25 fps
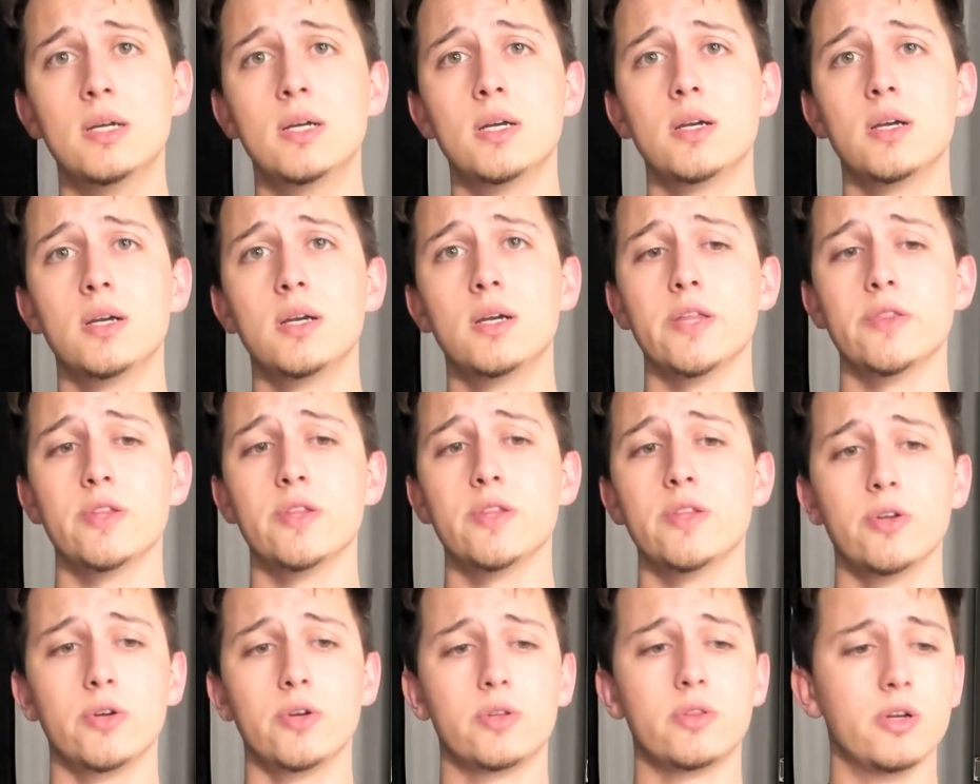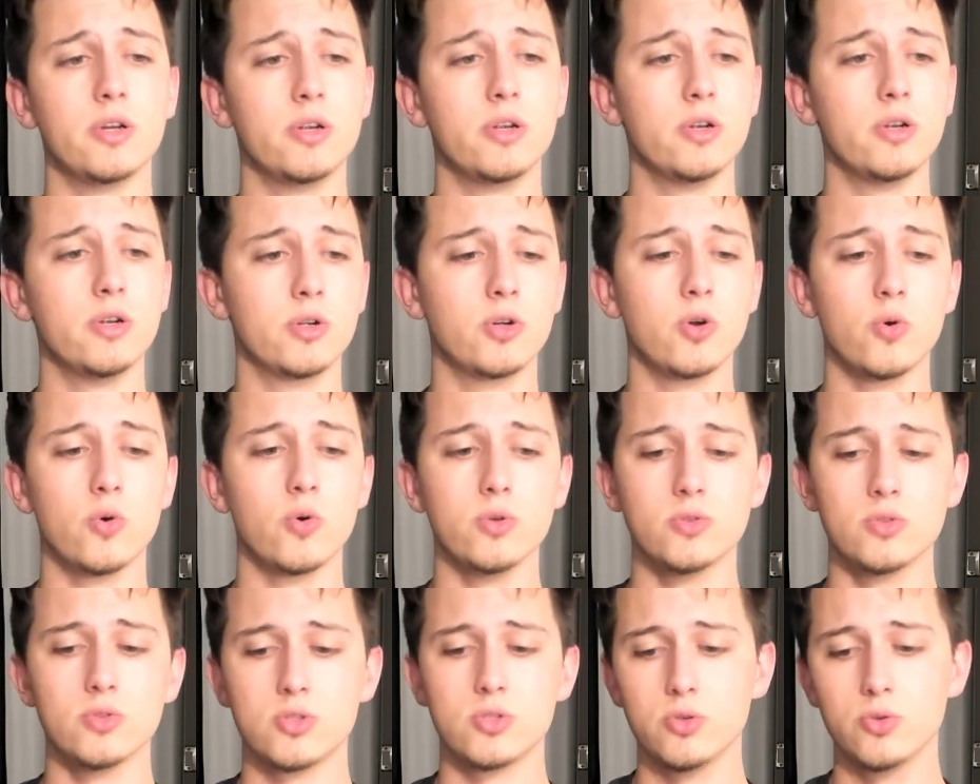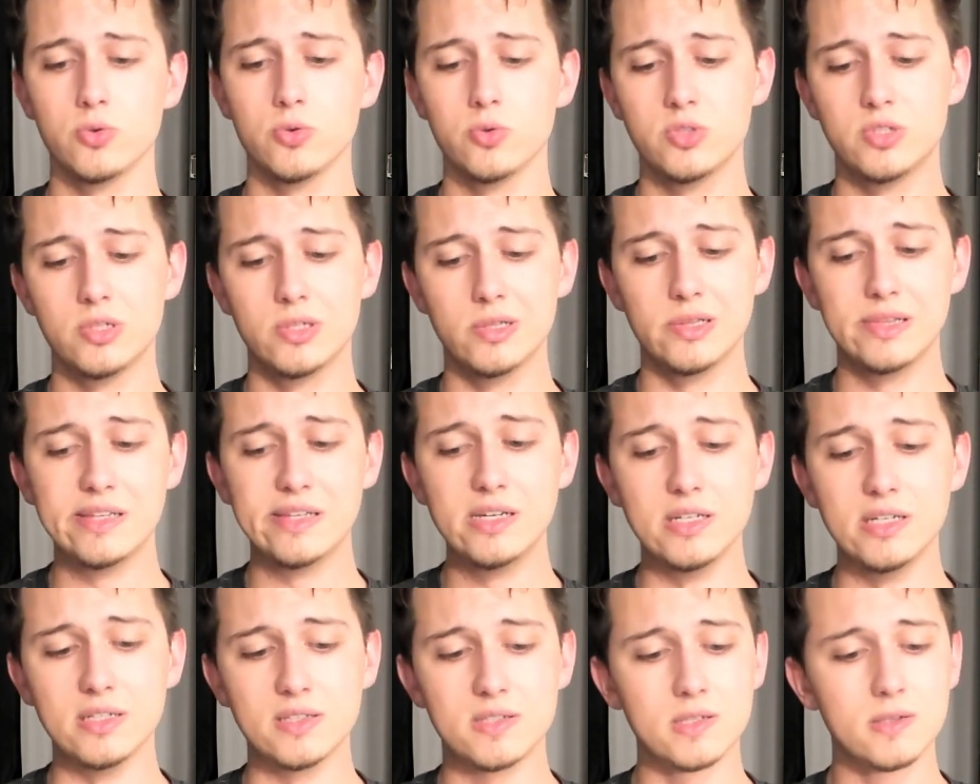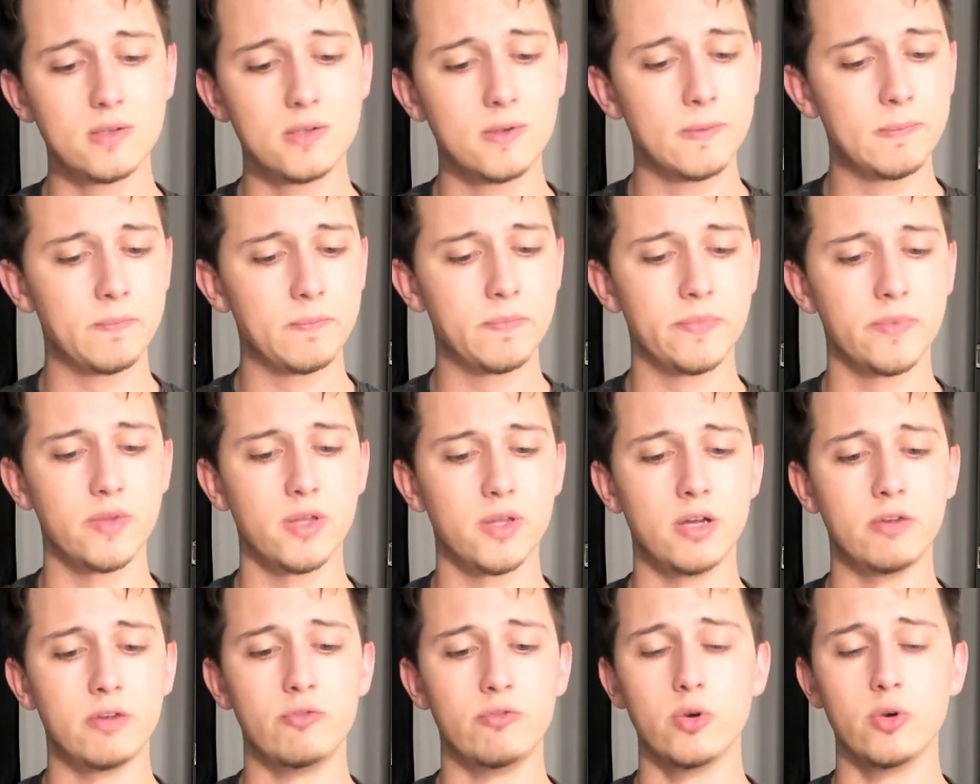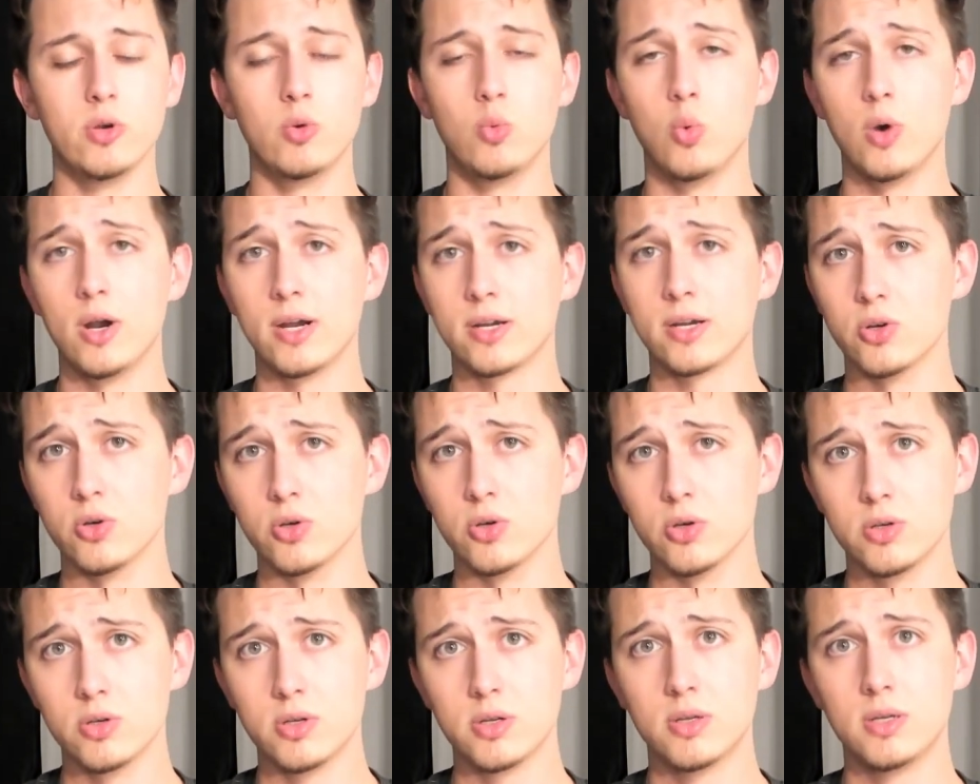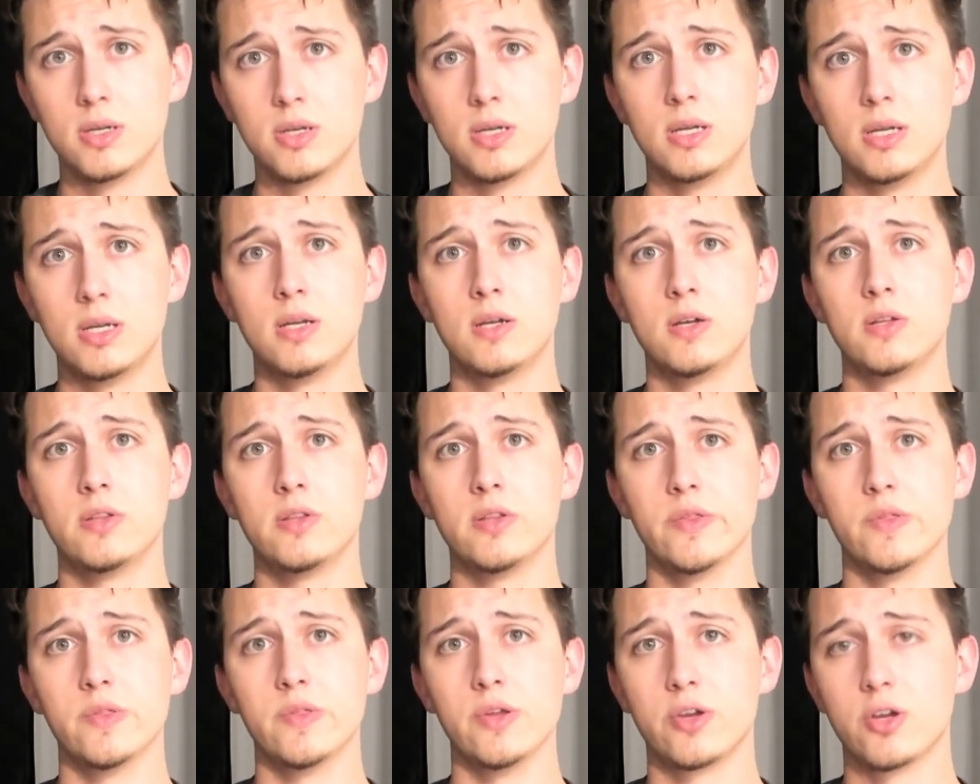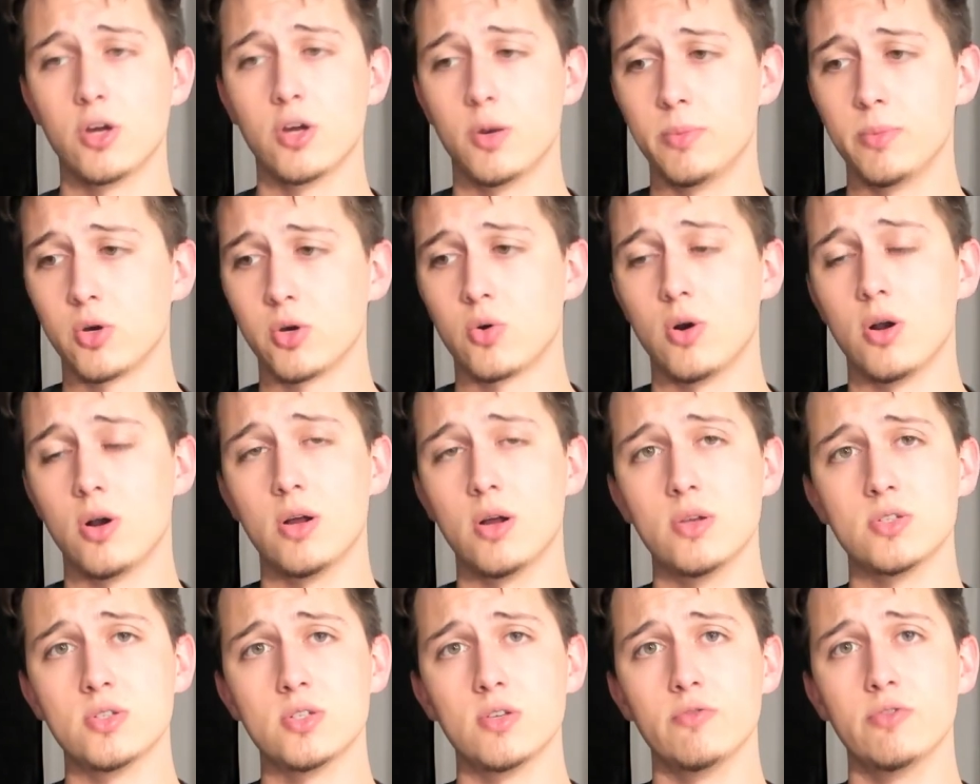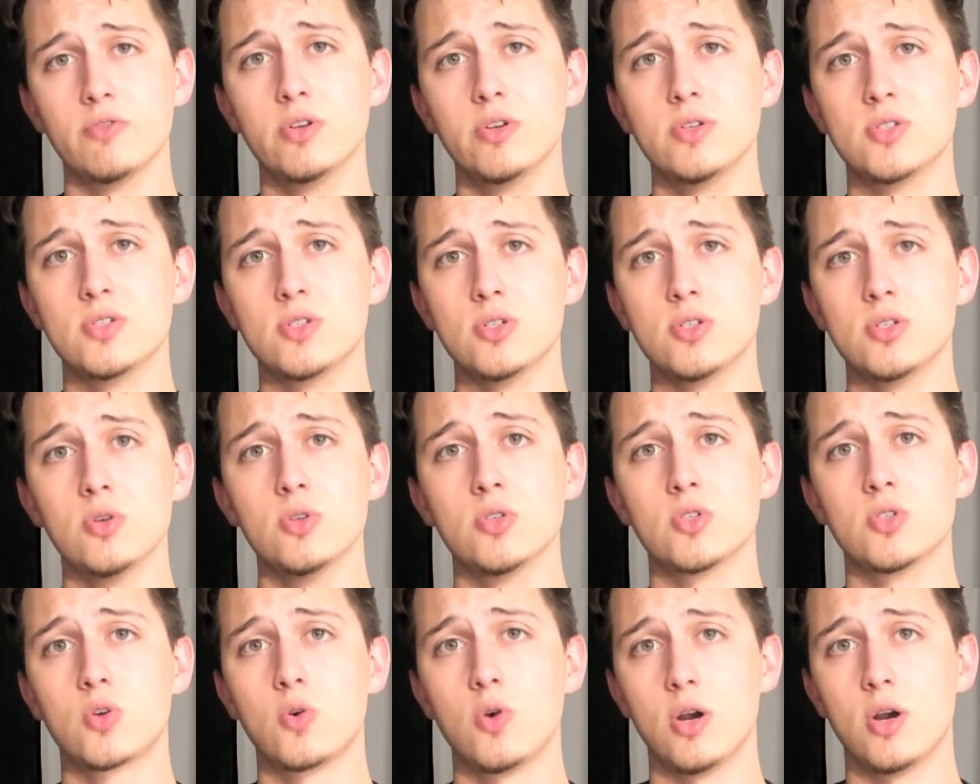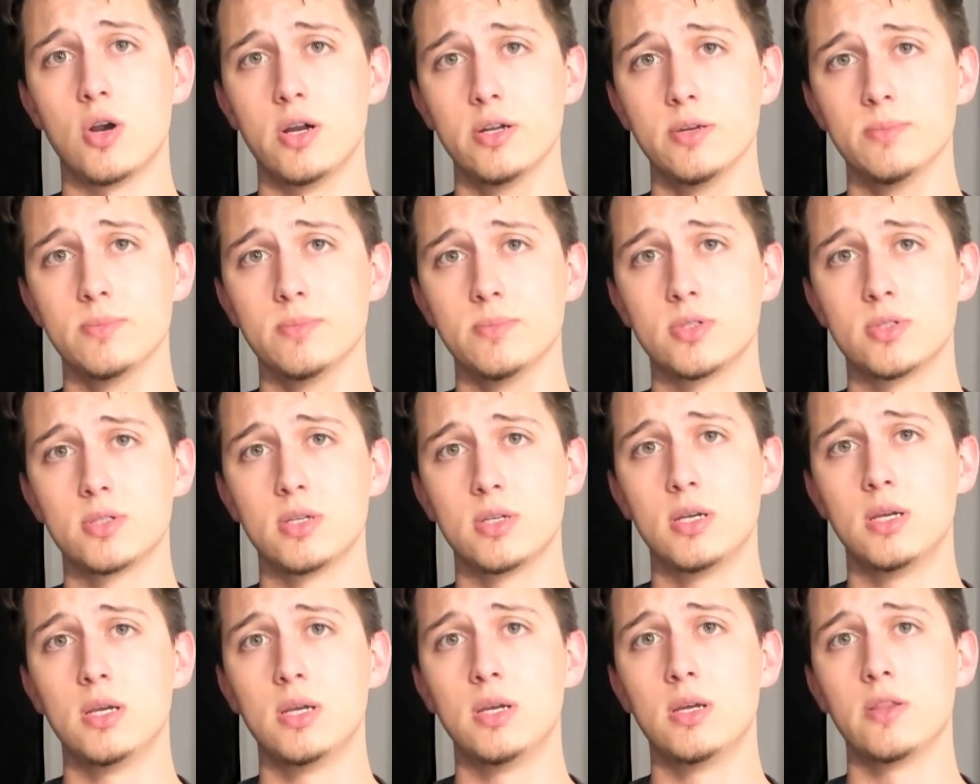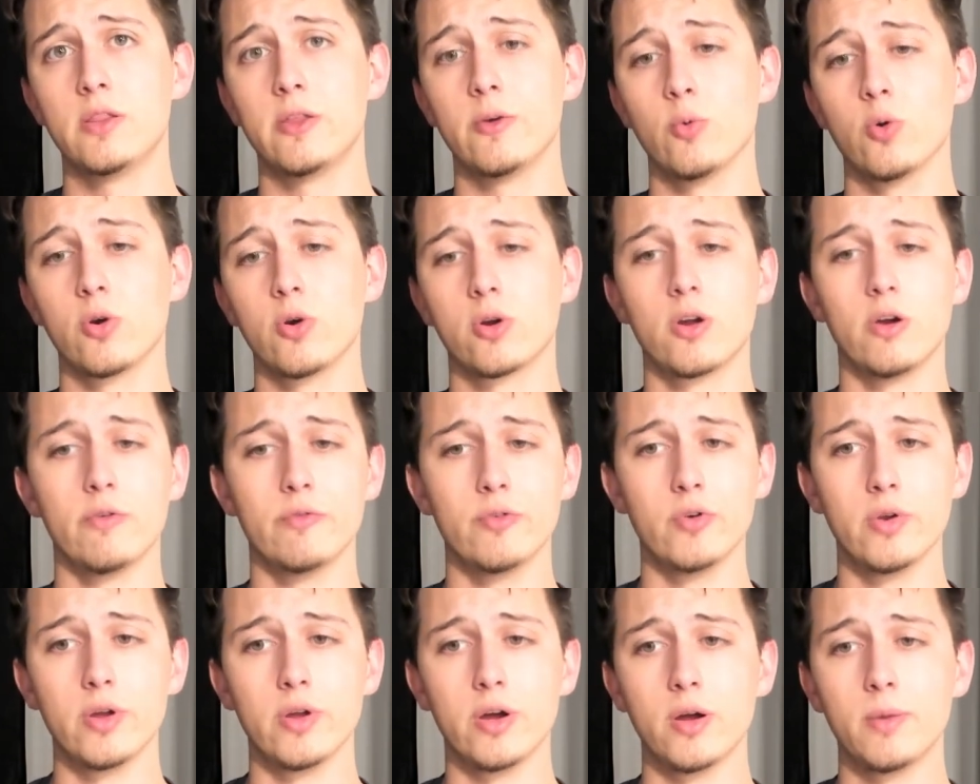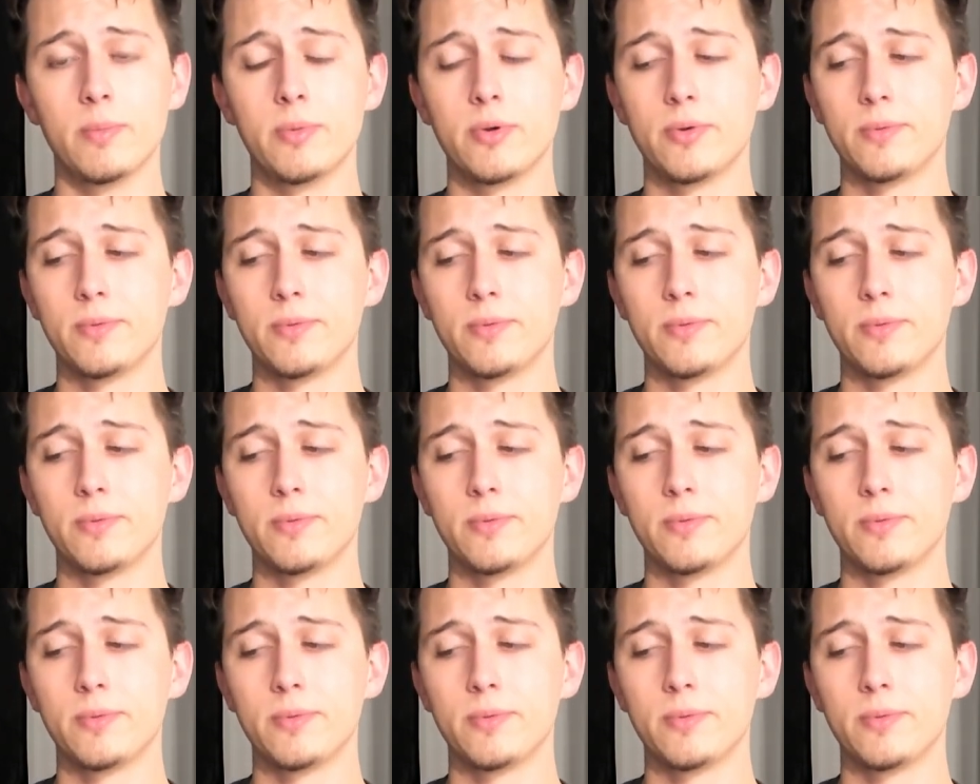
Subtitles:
and that they're going to delete every record that they come across of any serious crimes that were covered up.